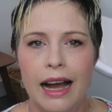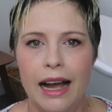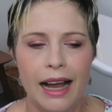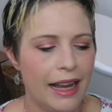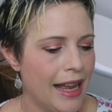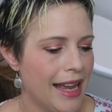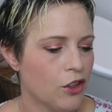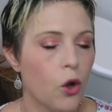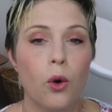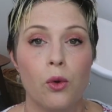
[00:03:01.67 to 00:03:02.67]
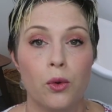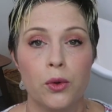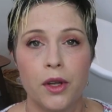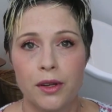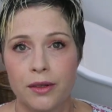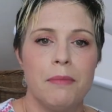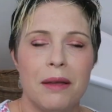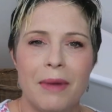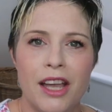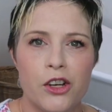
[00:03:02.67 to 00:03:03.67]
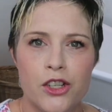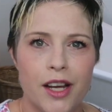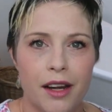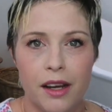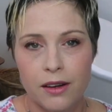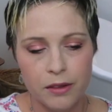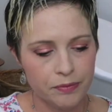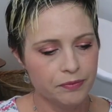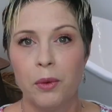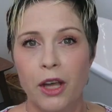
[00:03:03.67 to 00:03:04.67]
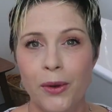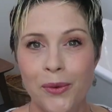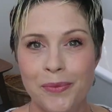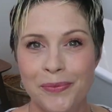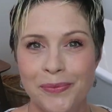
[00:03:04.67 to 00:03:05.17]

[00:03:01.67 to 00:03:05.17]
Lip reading: high and cold to make my hair shinier. Here we go.